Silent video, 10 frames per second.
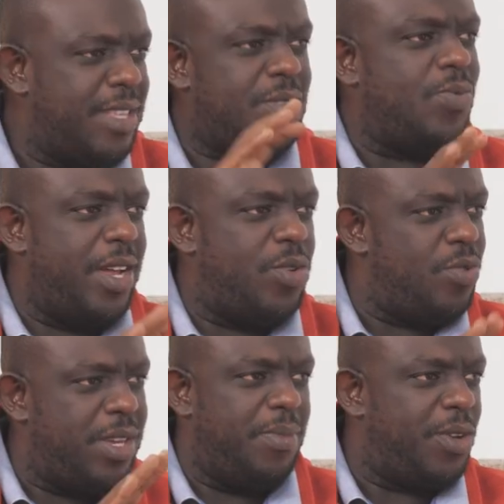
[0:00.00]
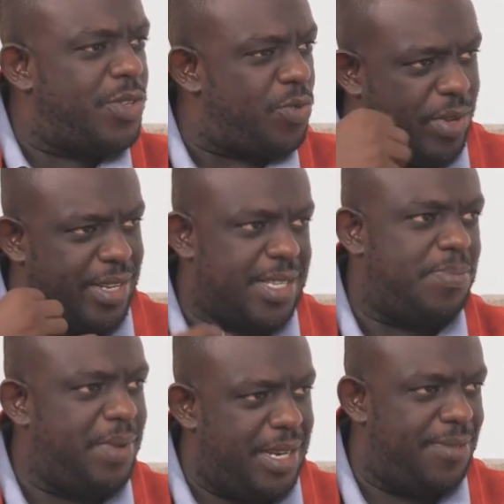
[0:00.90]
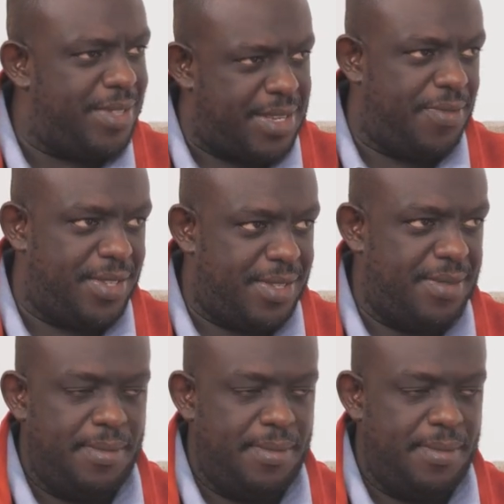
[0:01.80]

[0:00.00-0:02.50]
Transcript: this we are doing because we just believe it's service.